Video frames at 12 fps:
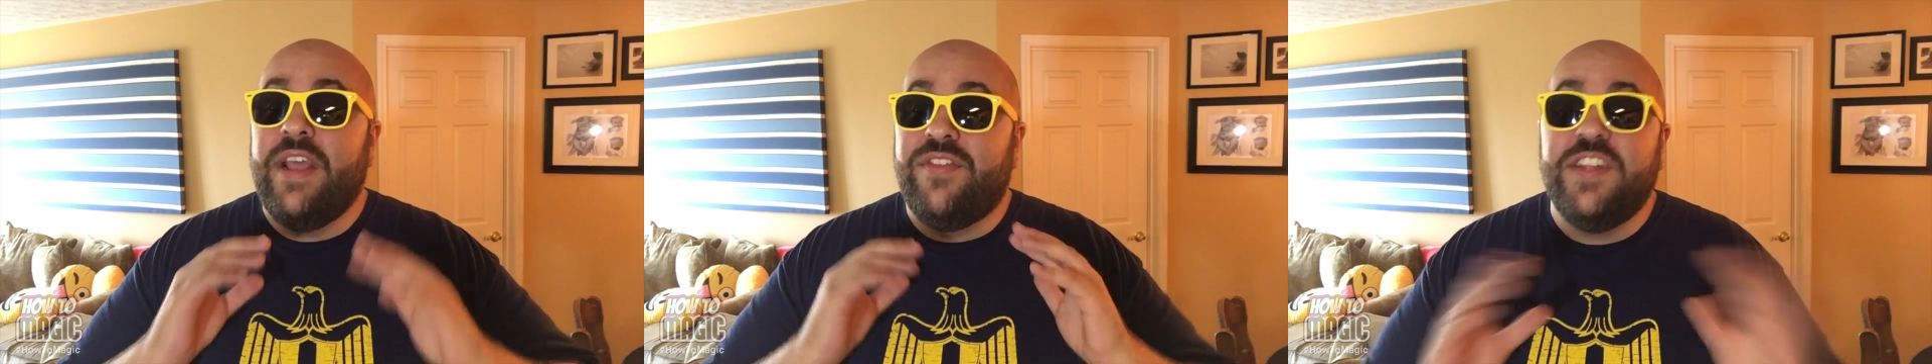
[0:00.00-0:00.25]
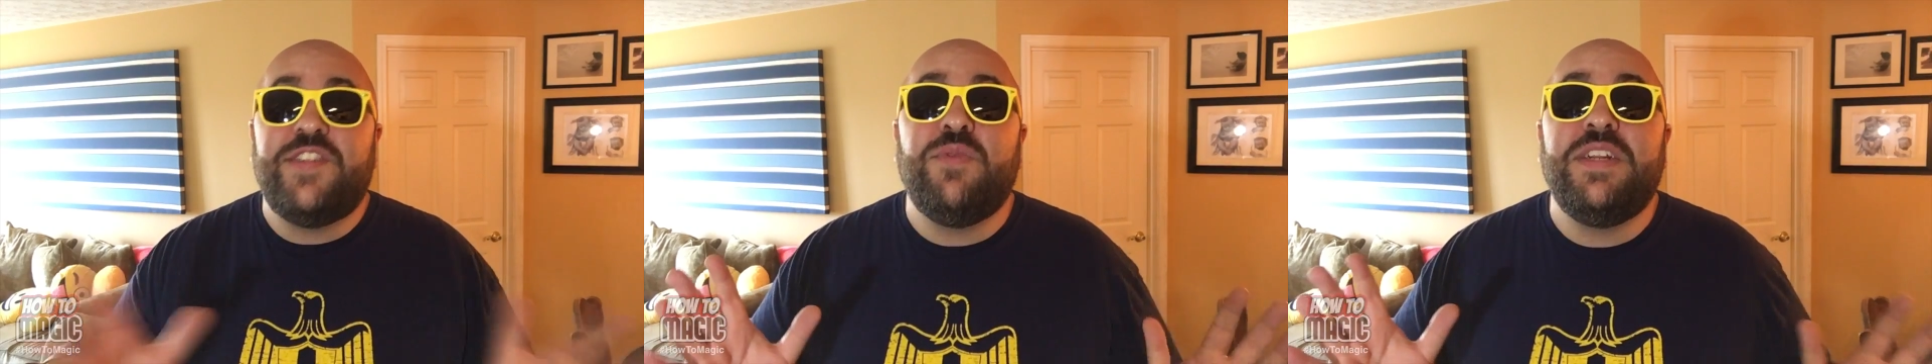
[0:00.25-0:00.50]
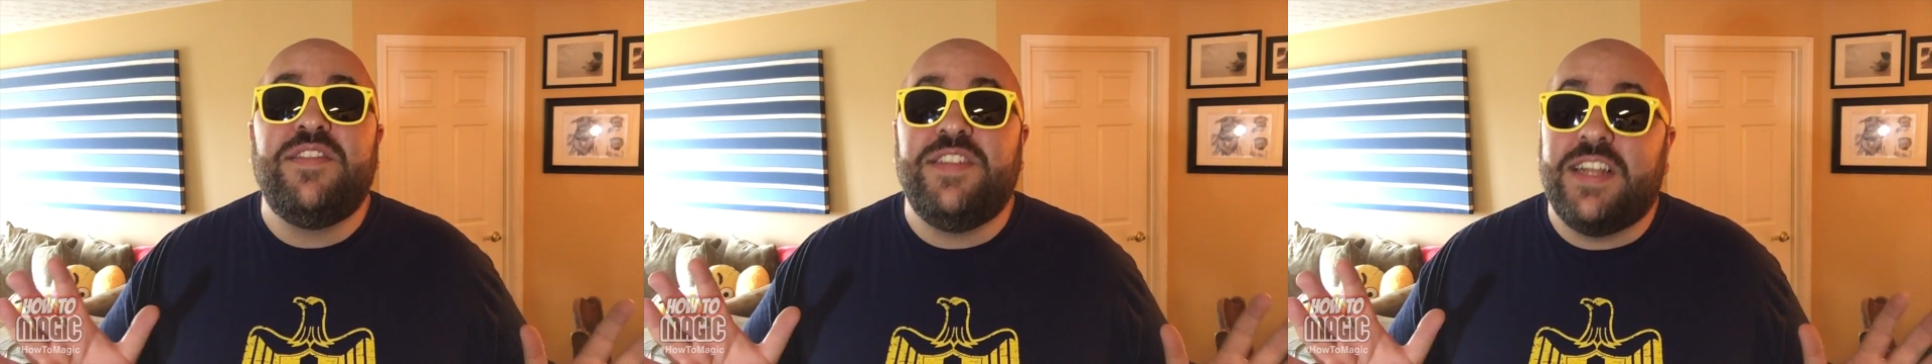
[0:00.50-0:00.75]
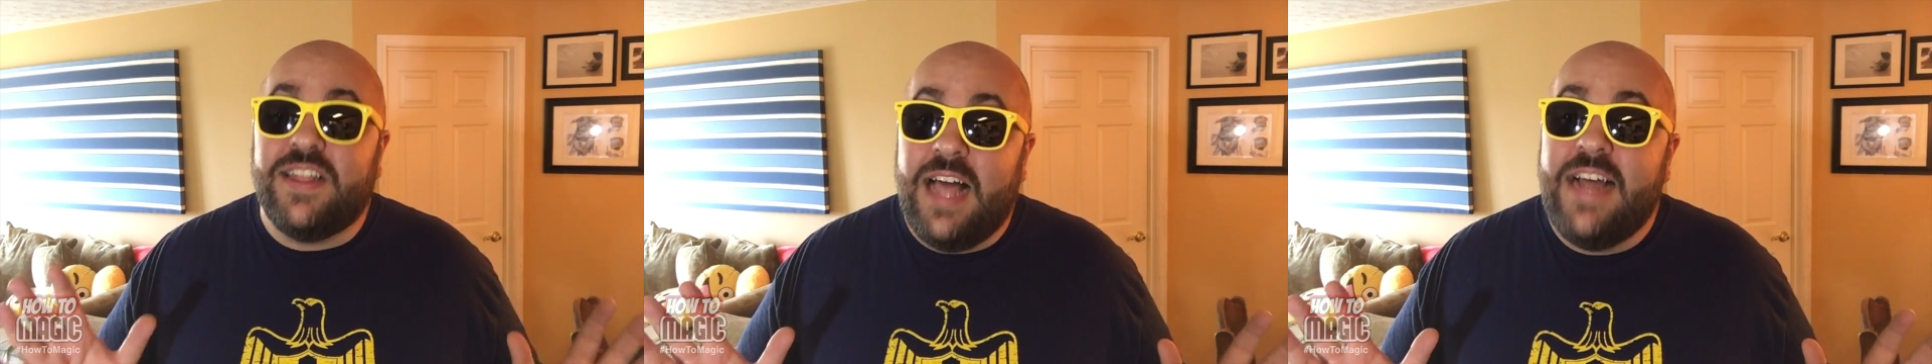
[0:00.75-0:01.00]
Okay, this one is
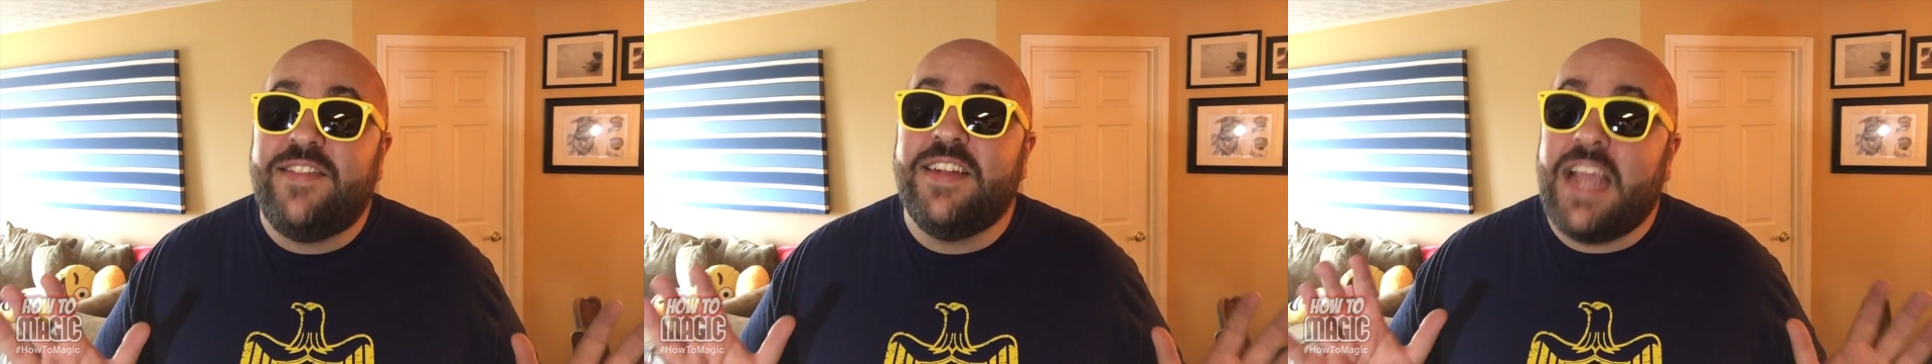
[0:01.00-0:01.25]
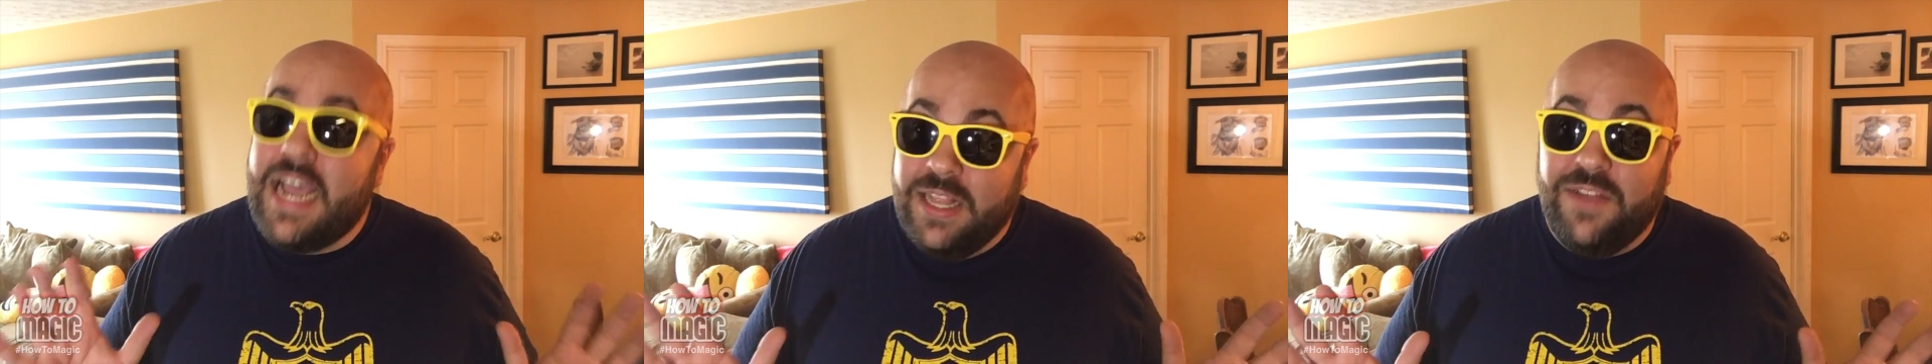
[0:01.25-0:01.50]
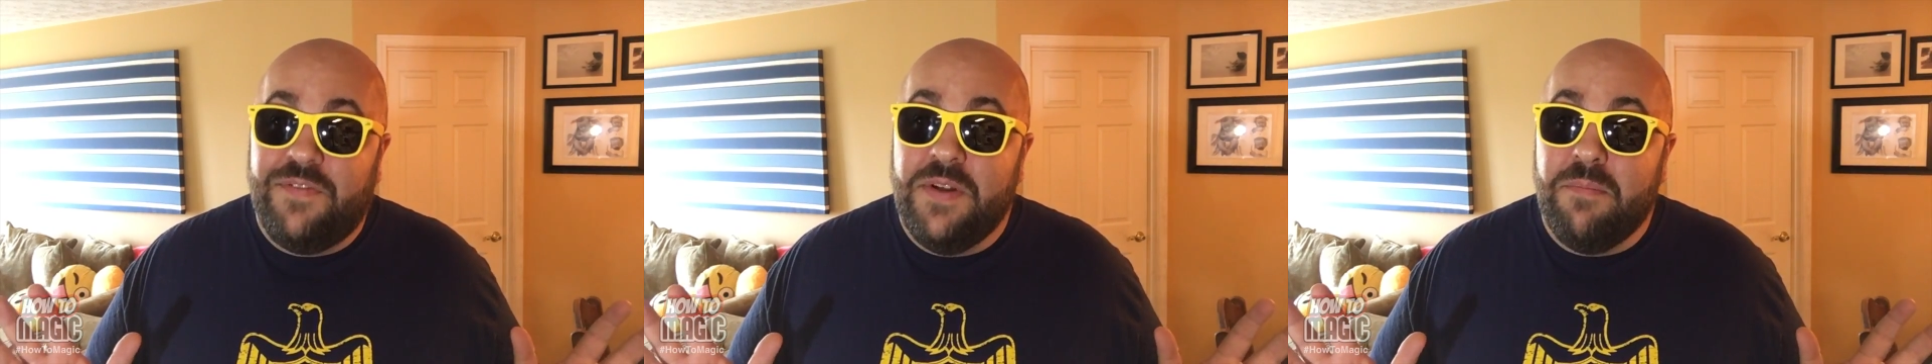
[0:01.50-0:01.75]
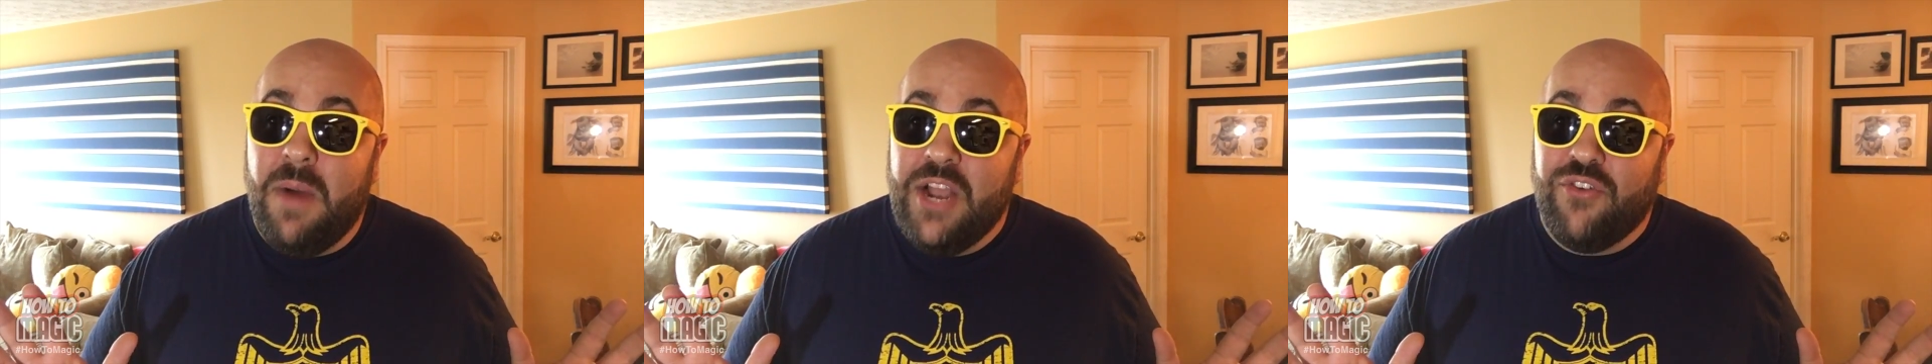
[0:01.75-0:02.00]
the classic
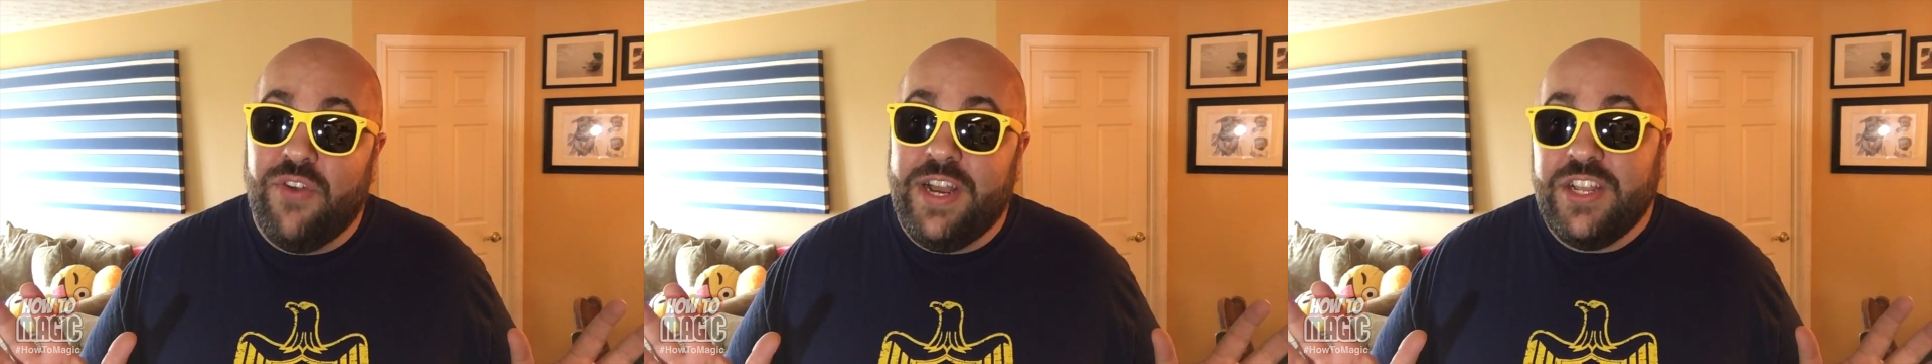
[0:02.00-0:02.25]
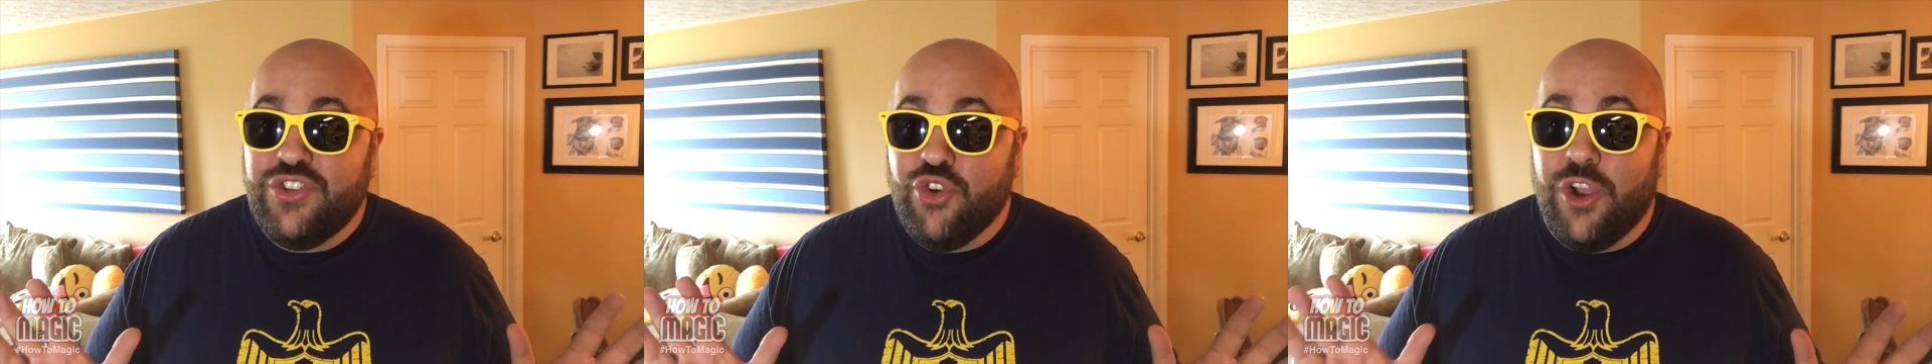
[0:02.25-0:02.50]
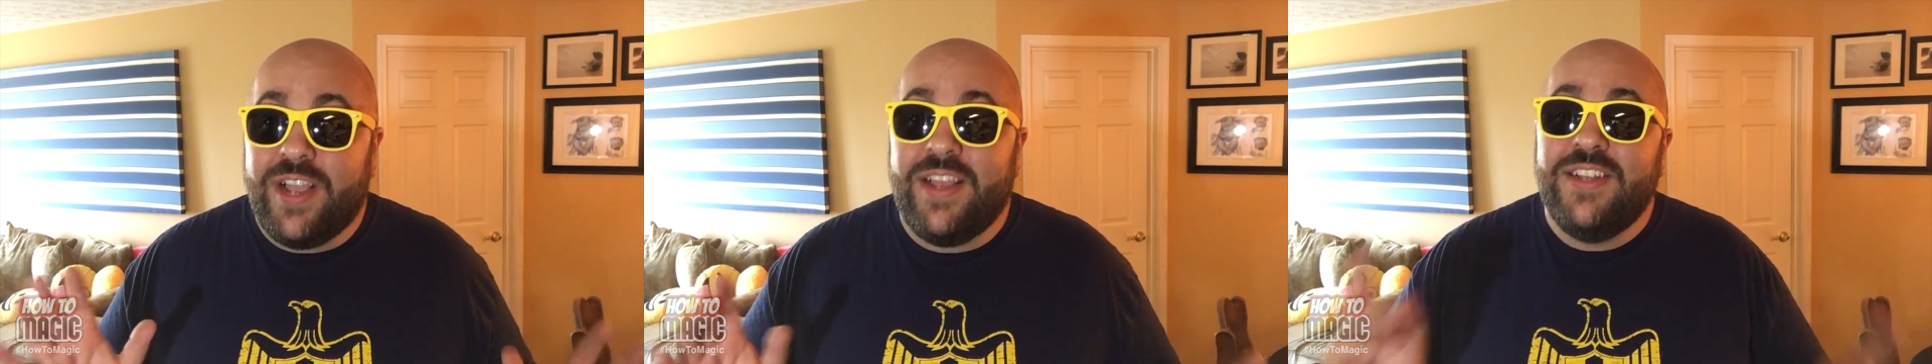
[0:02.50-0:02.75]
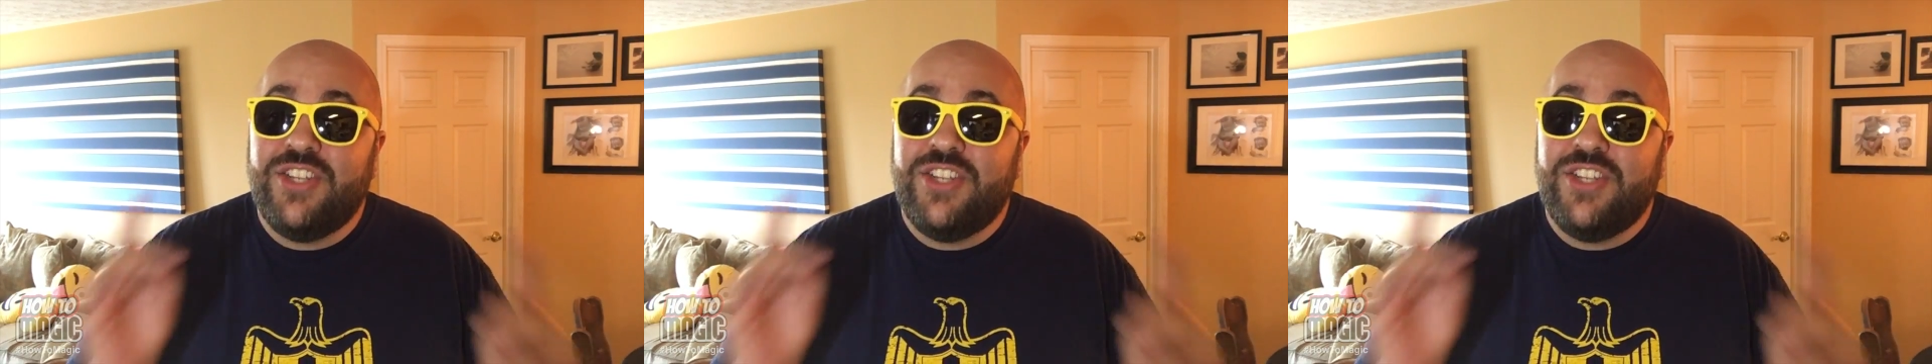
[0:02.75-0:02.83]
elephant mind-reading trick.